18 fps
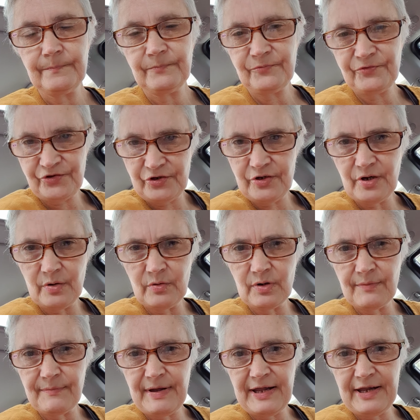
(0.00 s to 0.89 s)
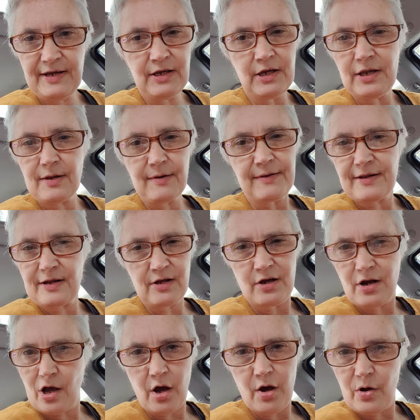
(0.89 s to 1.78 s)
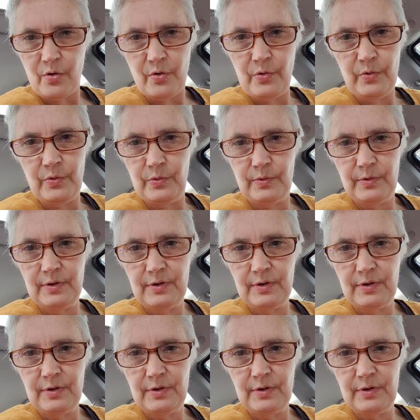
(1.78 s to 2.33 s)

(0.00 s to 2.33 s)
Do you know what I mean? No.